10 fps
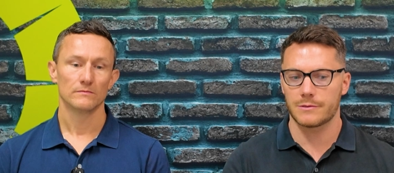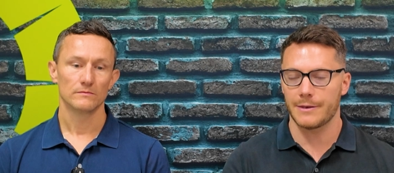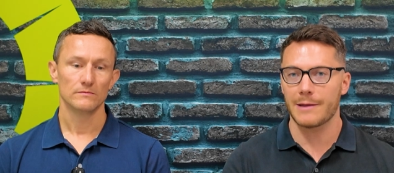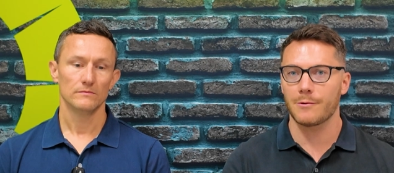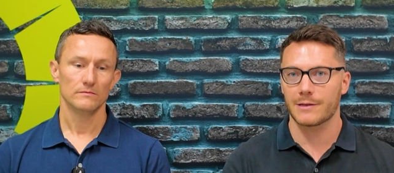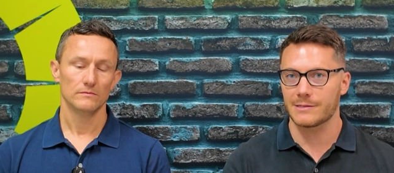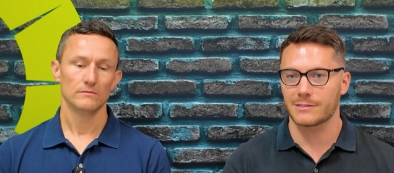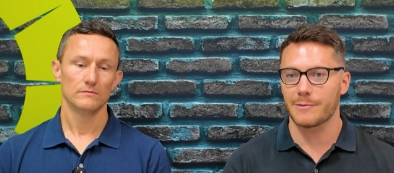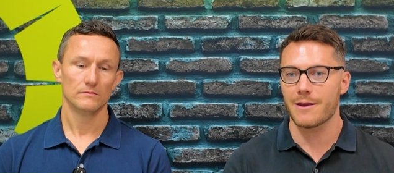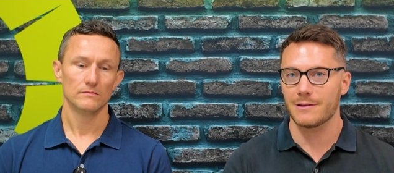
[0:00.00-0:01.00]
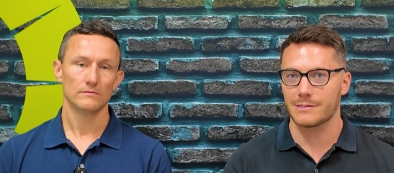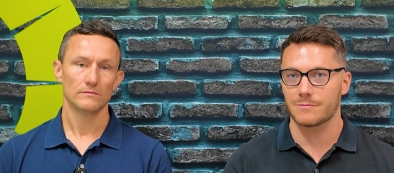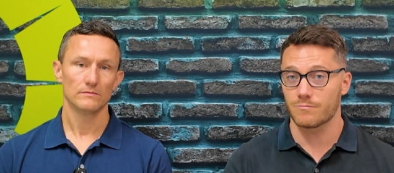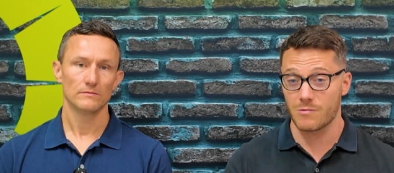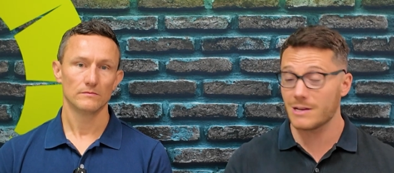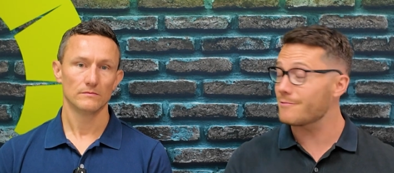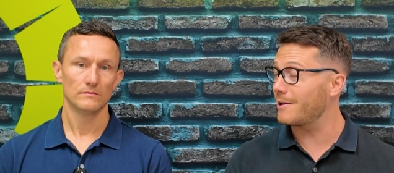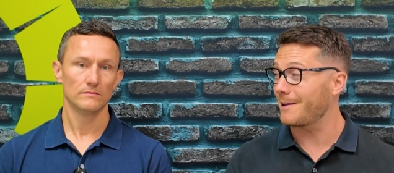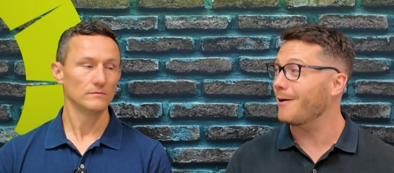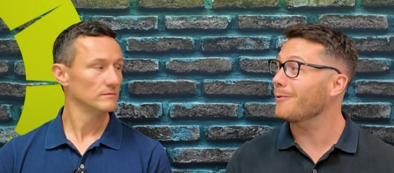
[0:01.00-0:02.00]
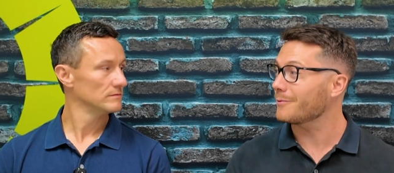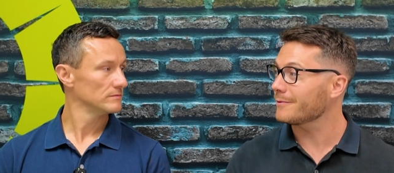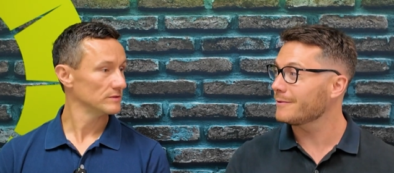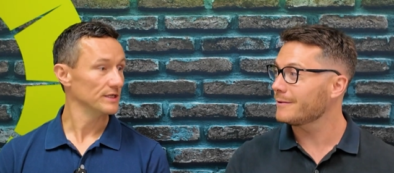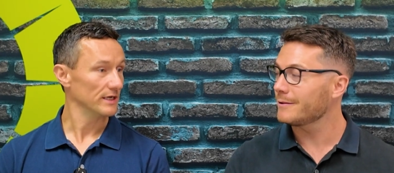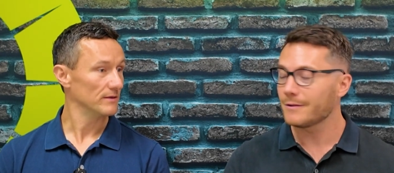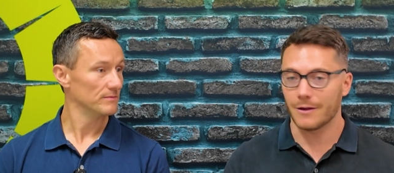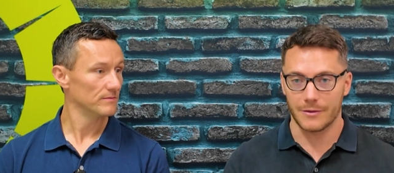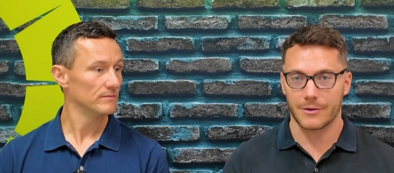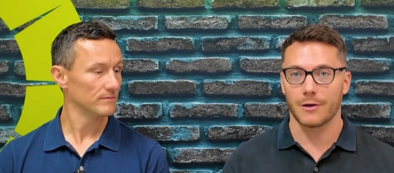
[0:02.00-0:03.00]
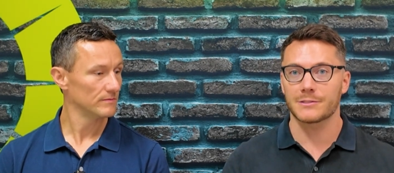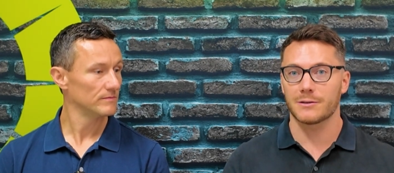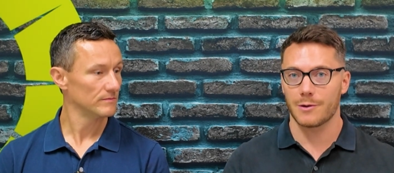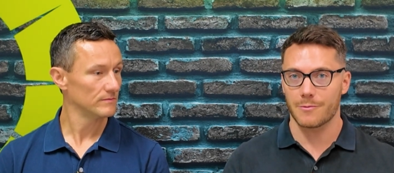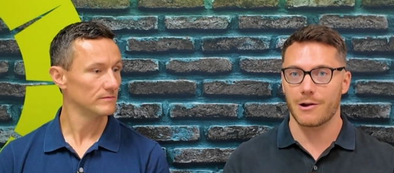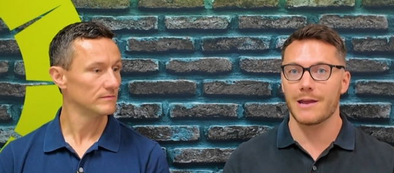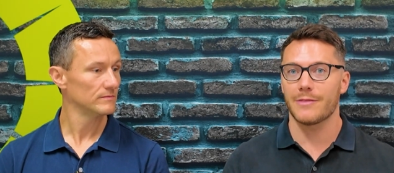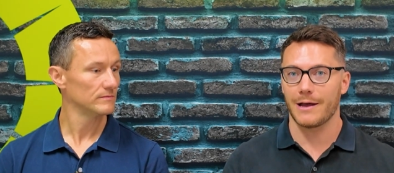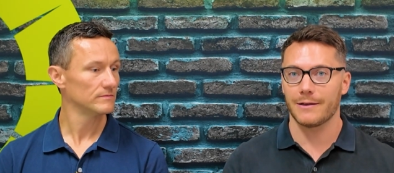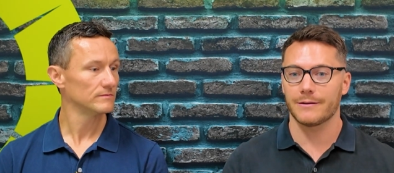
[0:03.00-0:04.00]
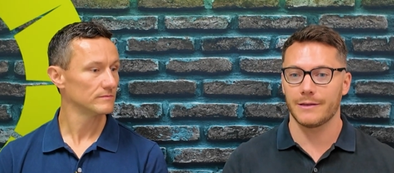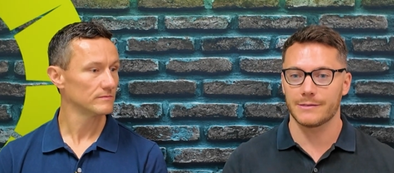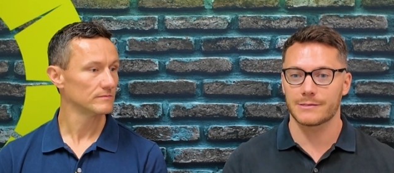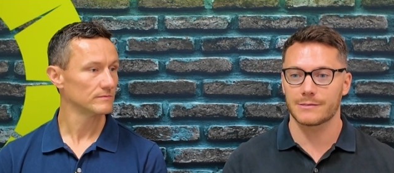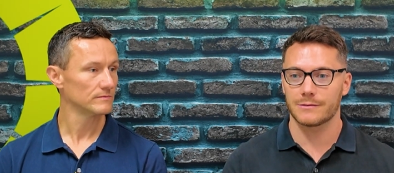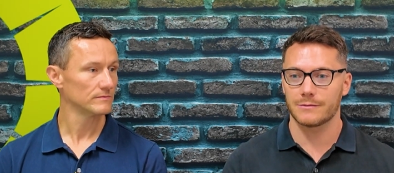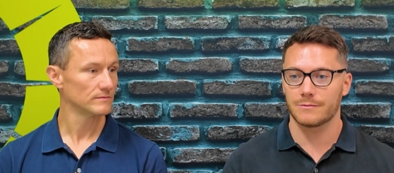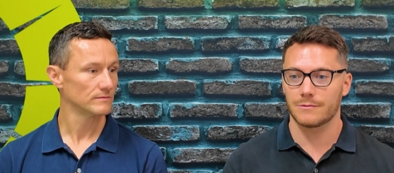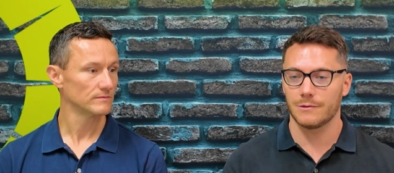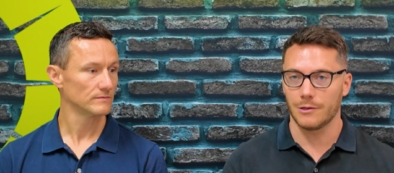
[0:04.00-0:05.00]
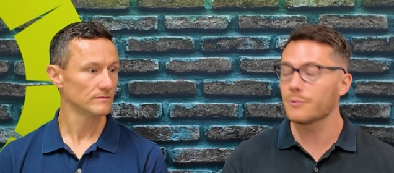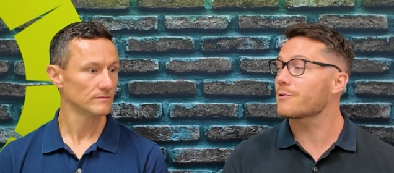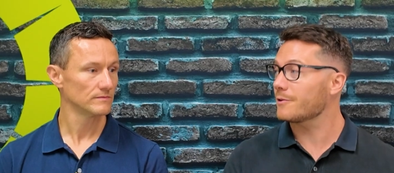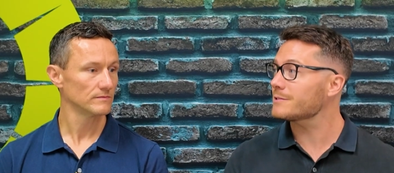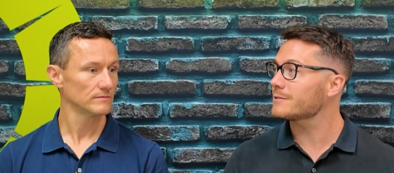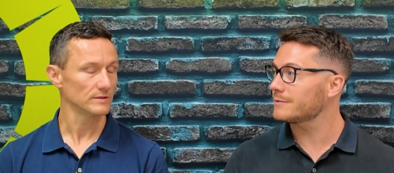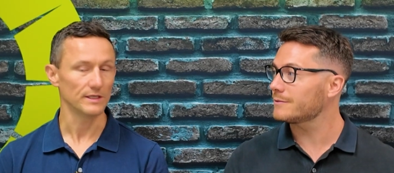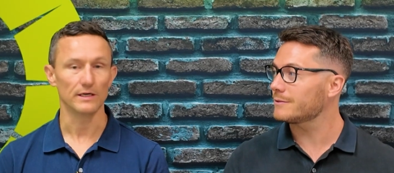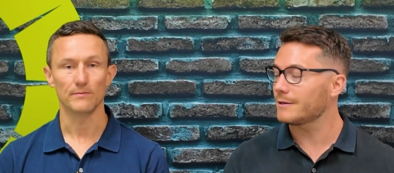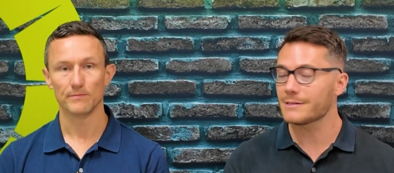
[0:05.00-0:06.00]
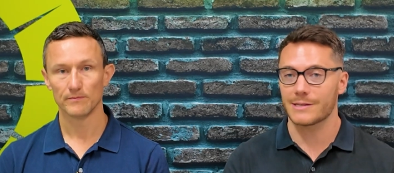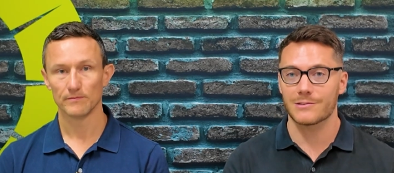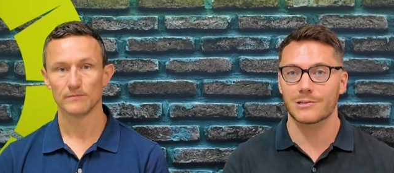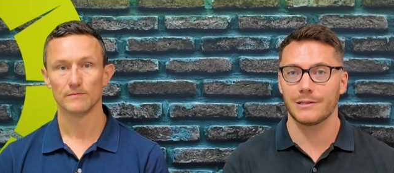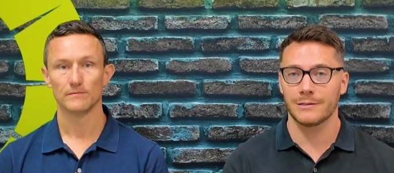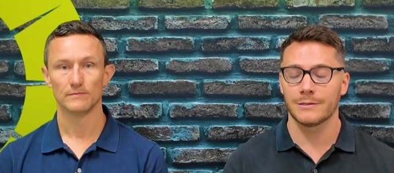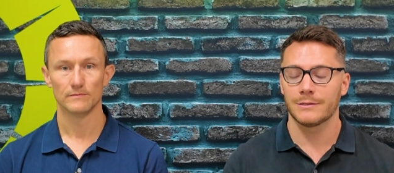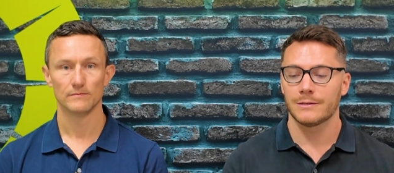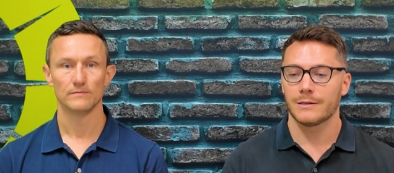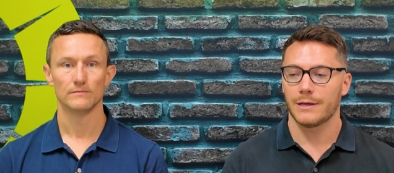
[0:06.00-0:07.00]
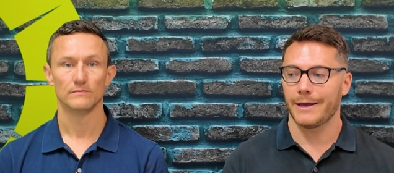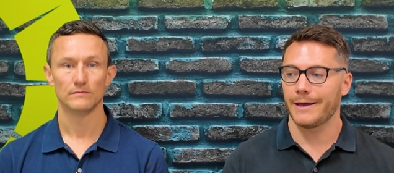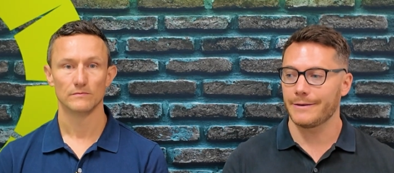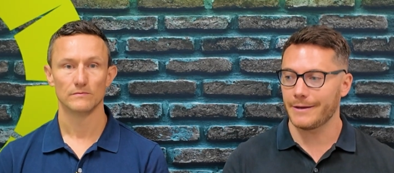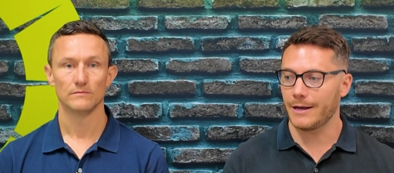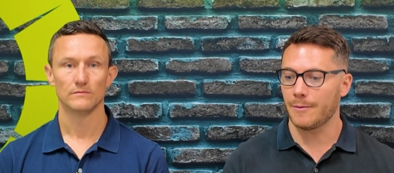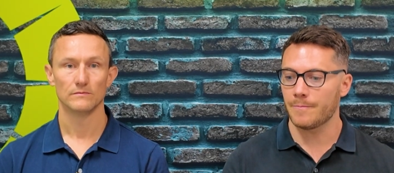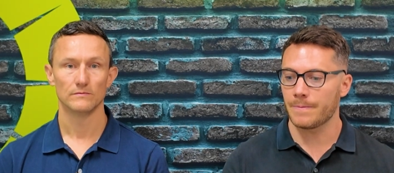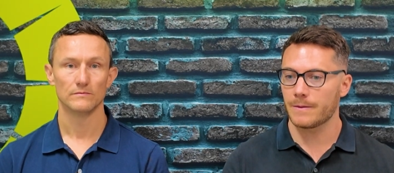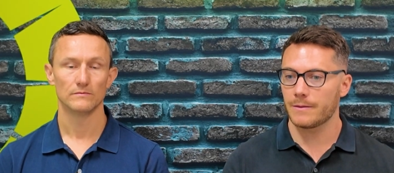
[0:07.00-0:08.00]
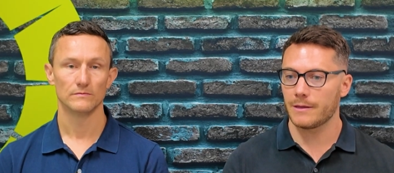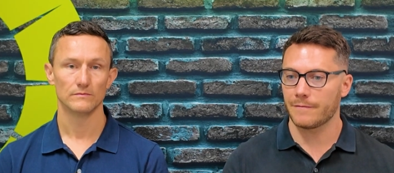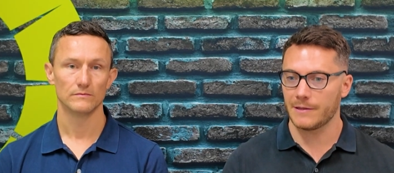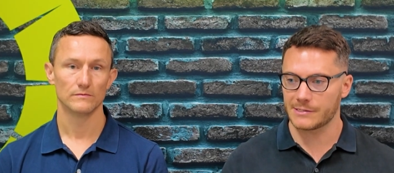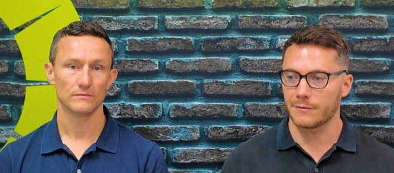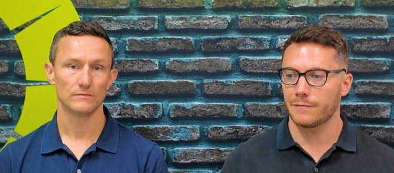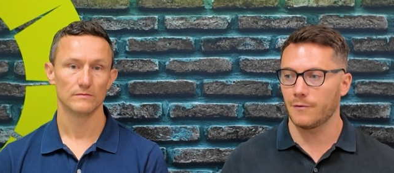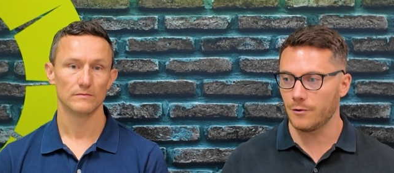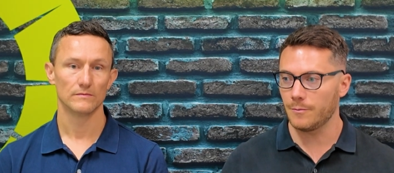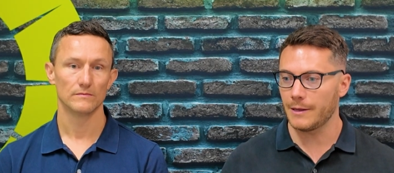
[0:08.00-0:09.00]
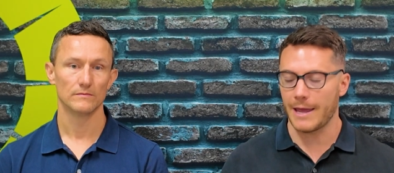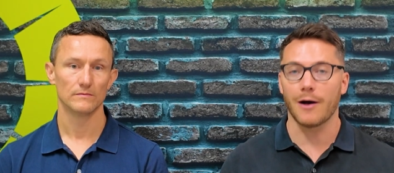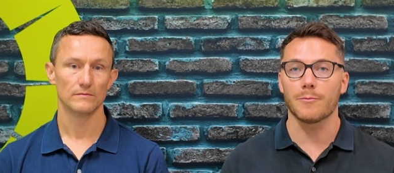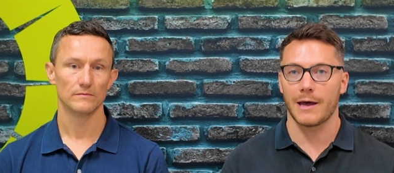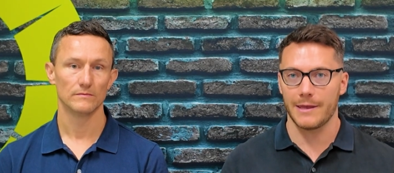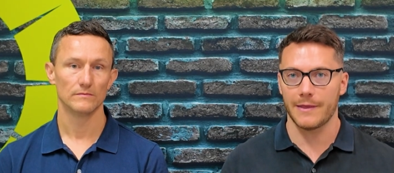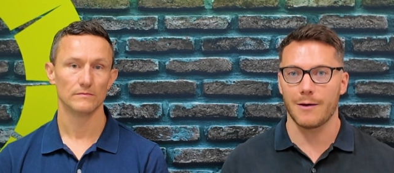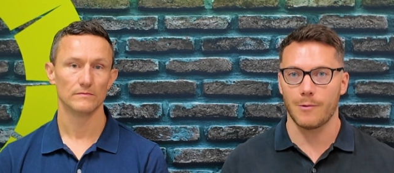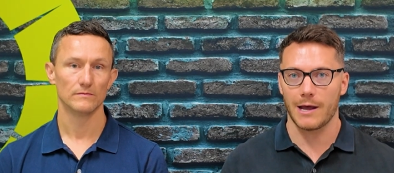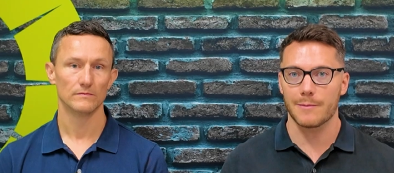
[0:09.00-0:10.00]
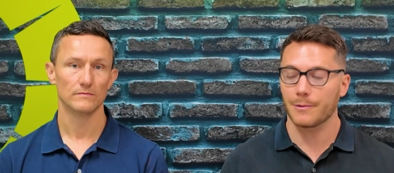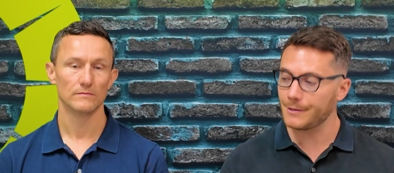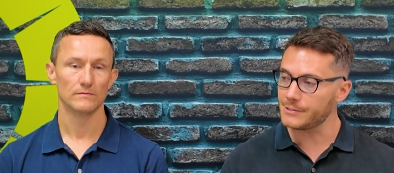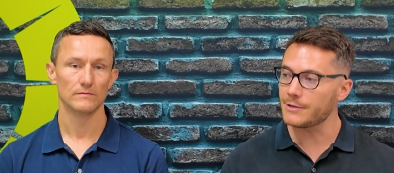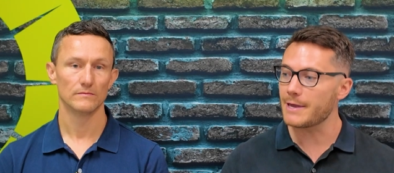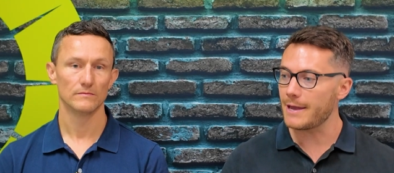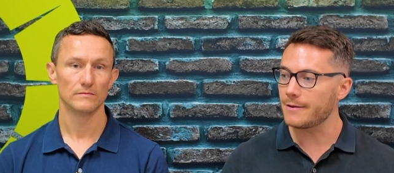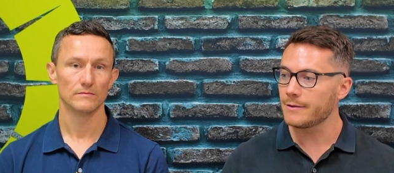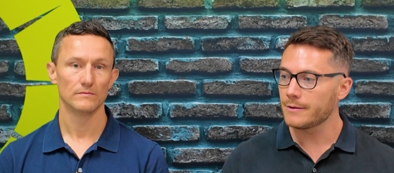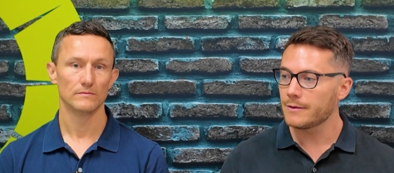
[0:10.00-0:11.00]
Speaker 1: the network in some areas is really, really old. Yeah. And the cost to upgrade that is ludicrous. Yeah. Essentially. And um, if this can form and help that in that way, plus you get